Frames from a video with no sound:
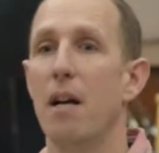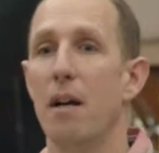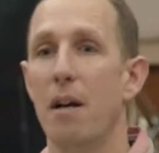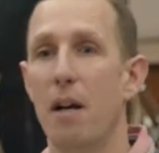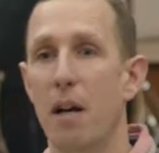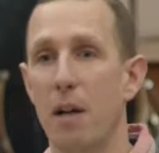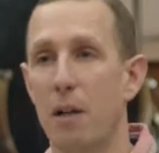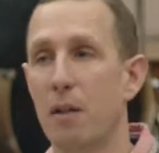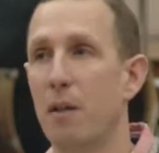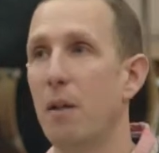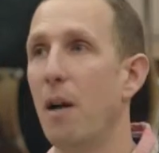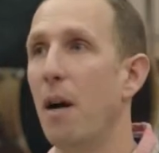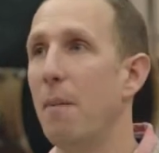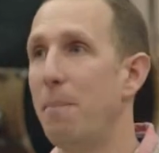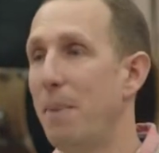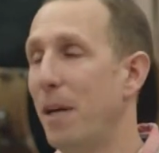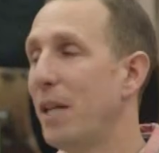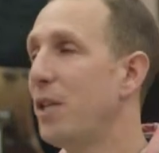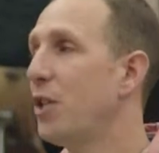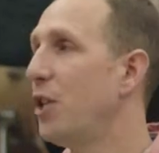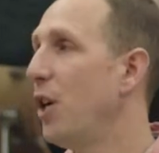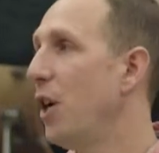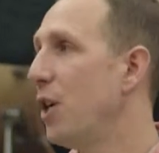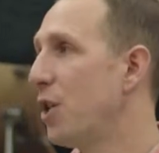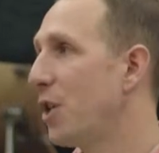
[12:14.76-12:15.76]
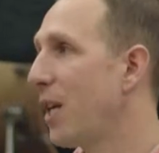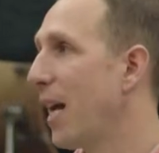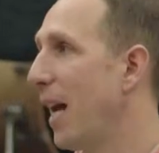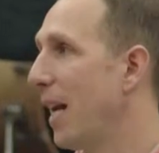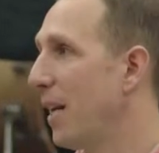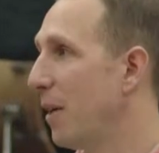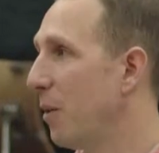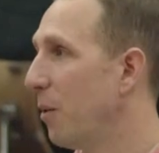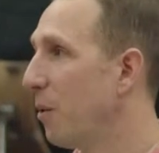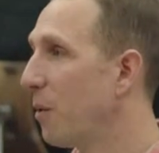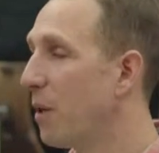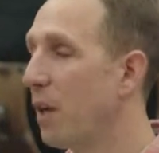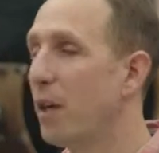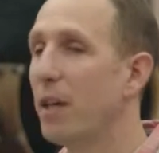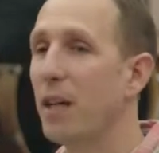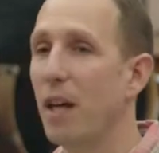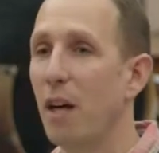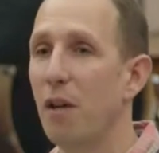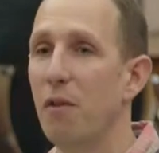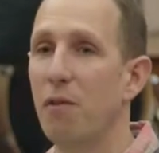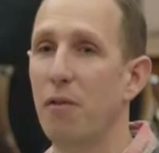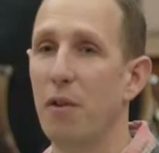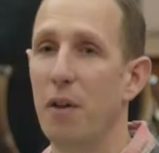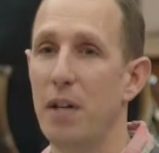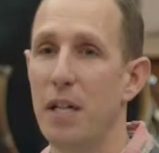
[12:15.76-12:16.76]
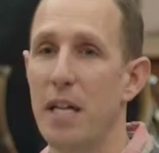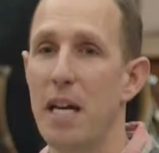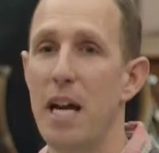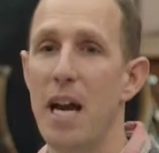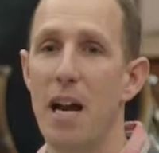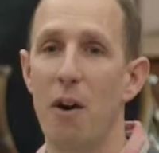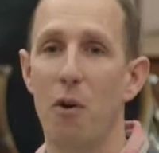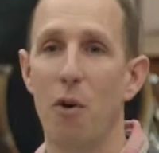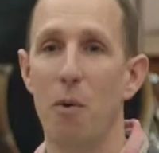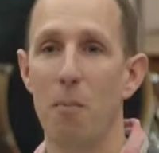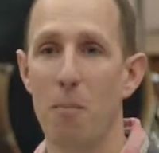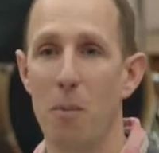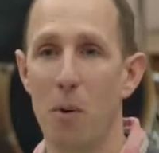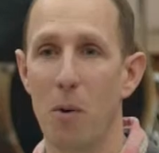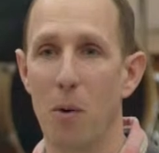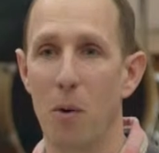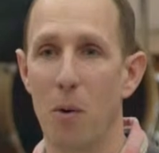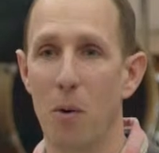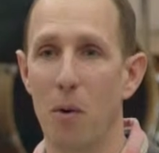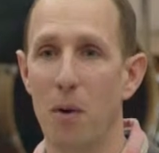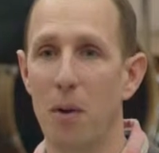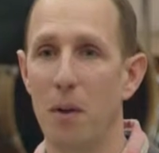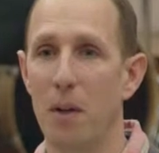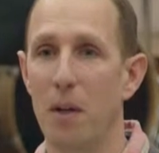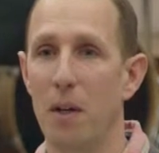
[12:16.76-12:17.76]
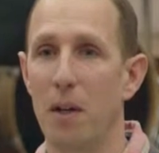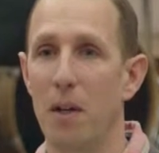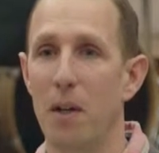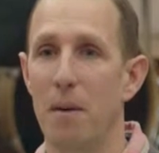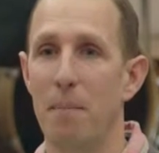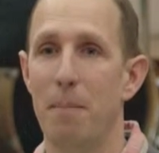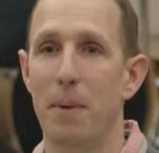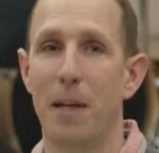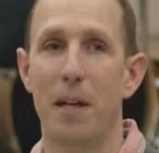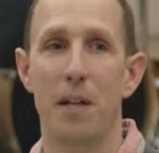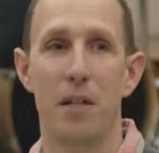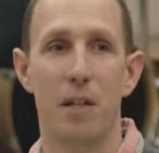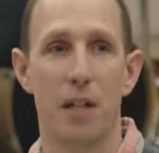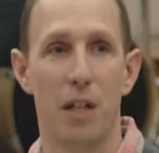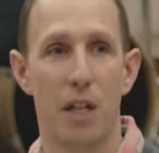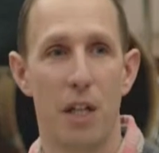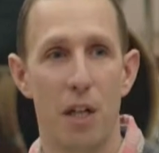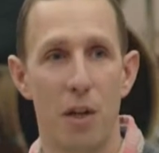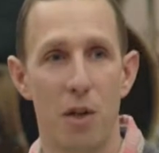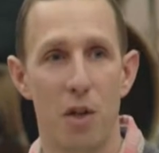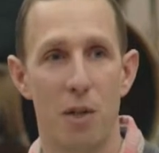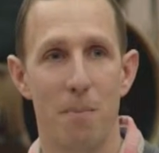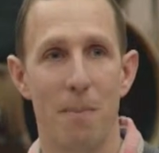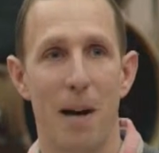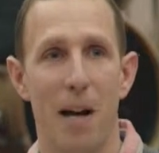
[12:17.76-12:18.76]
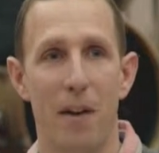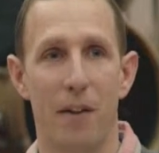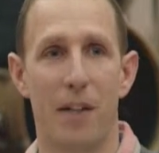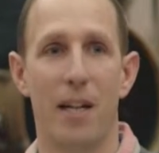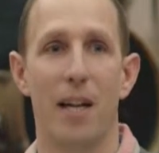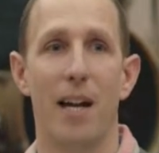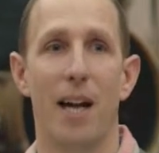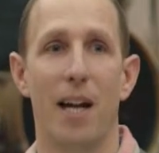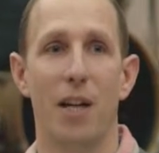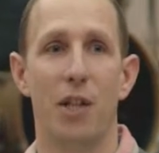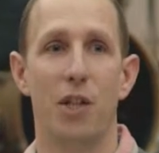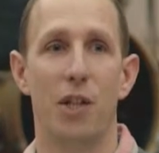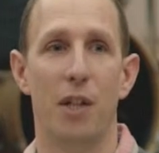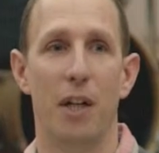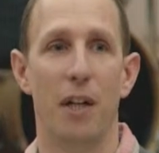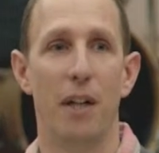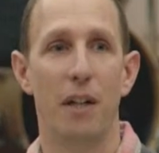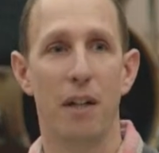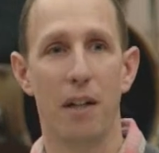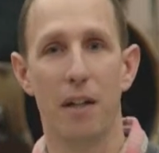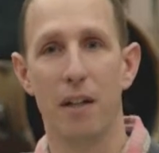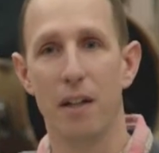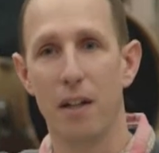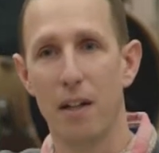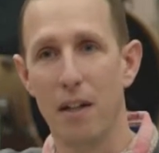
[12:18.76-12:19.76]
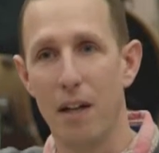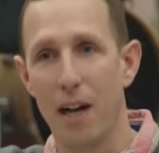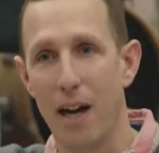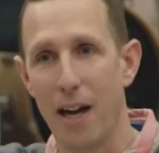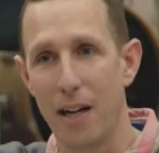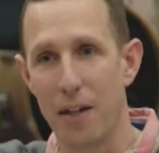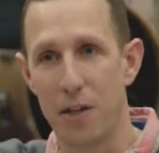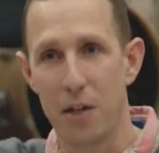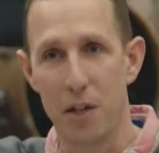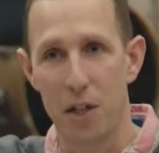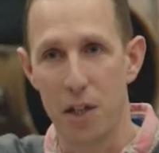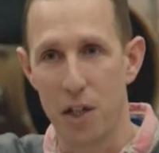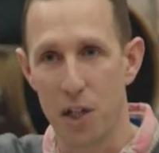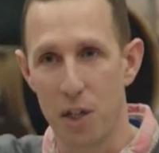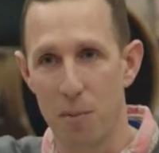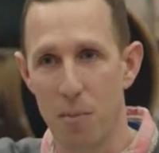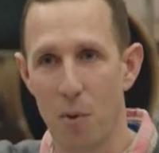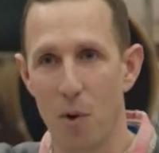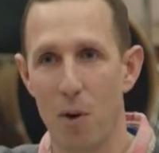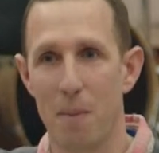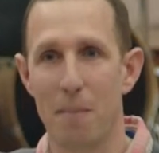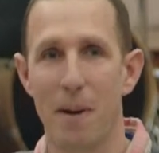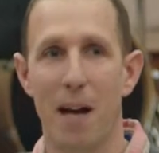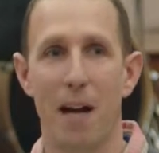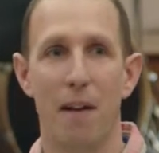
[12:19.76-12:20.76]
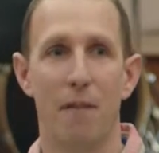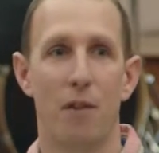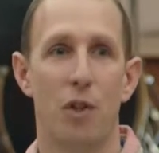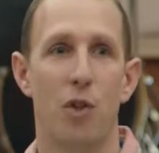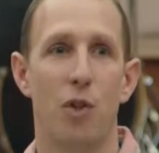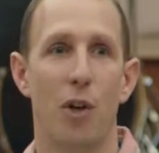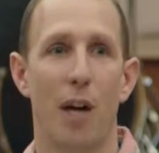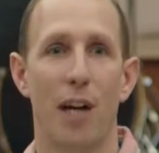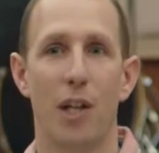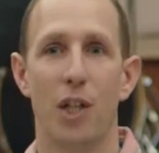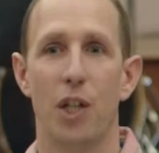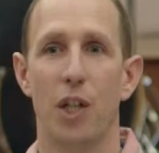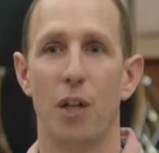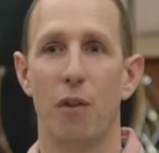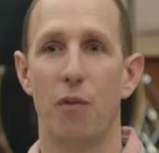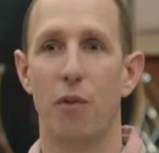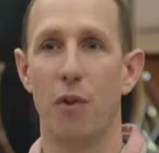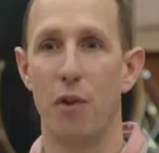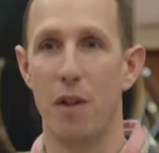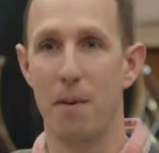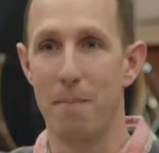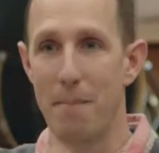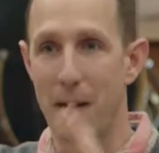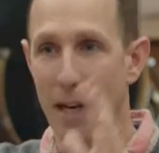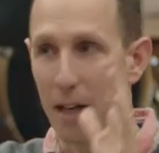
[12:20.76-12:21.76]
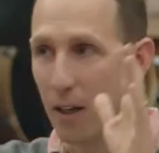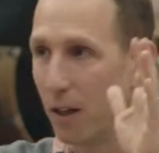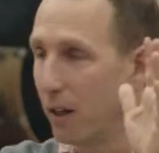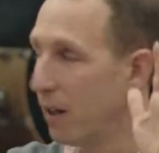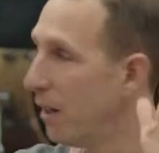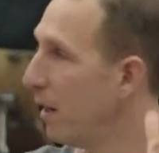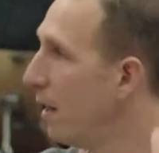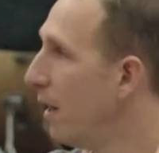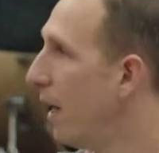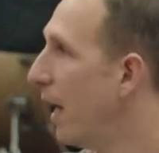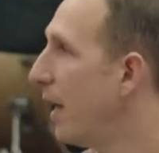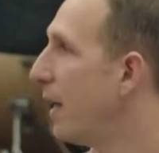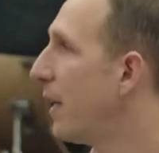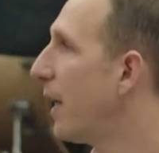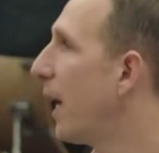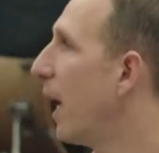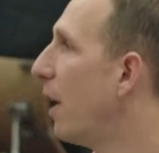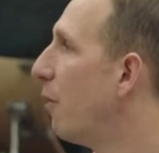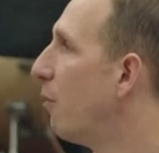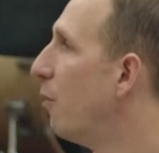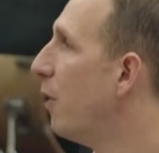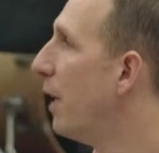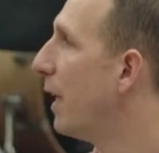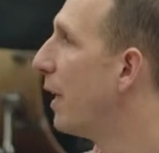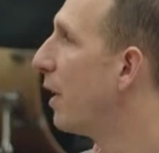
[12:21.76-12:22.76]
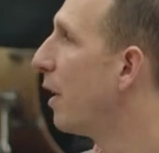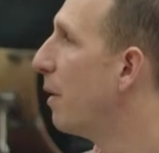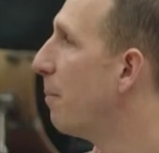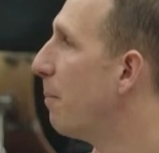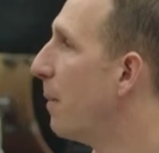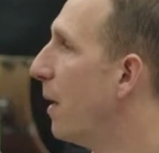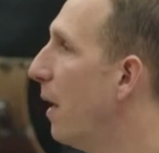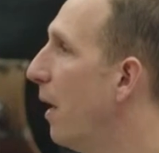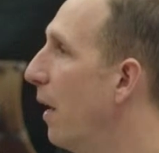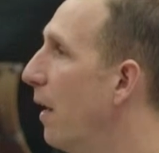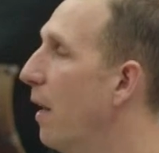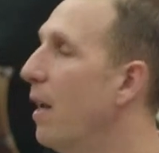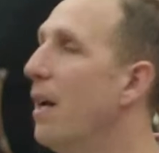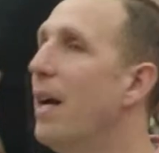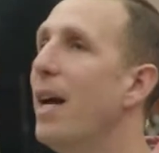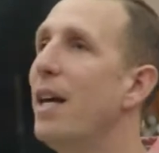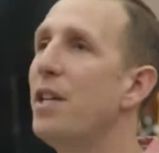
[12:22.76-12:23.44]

A big church candle can go for a year or more because a huge amount of connection and just a small amount of attraction through the middle, and you get a really good burn.